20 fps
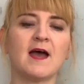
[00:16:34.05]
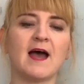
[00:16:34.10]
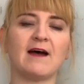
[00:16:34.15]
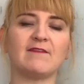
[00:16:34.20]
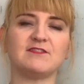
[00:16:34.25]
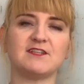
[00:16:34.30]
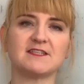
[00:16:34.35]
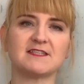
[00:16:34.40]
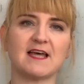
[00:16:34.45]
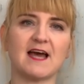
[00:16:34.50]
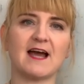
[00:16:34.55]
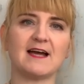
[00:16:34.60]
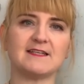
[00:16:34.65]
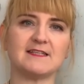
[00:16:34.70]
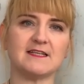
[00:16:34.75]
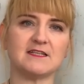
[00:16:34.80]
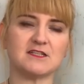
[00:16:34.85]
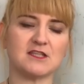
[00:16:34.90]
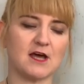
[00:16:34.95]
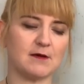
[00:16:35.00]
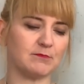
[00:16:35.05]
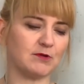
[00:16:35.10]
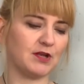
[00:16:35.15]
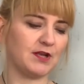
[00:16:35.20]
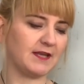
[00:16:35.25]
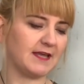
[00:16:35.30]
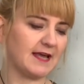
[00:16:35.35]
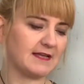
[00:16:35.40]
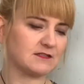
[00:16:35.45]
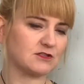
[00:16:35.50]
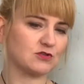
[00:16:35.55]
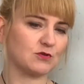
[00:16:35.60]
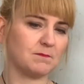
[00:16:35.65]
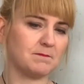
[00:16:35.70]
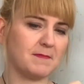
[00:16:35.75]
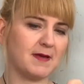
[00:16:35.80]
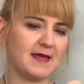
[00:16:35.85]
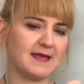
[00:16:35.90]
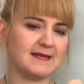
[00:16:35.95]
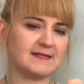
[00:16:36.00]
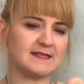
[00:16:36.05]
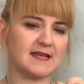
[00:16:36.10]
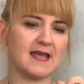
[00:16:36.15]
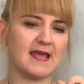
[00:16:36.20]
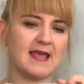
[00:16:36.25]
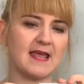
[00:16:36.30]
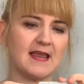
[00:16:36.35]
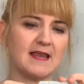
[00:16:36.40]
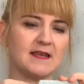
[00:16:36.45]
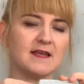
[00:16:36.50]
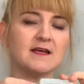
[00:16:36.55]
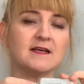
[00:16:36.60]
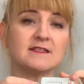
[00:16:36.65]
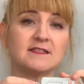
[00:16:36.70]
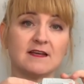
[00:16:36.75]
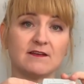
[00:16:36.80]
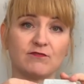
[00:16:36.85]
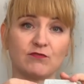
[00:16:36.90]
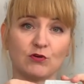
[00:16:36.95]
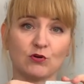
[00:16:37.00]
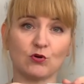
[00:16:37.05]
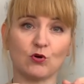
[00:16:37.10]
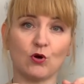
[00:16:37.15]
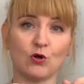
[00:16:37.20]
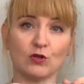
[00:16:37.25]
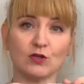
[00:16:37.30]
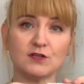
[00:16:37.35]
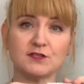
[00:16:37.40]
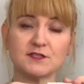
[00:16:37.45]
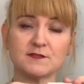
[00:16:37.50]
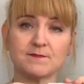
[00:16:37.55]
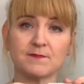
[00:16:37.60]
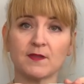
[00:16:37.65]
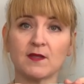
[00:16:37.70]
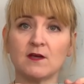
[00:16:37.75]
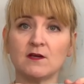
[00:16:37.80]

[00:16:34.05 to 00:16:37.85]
I've decided that I'm going to get some made in different colours.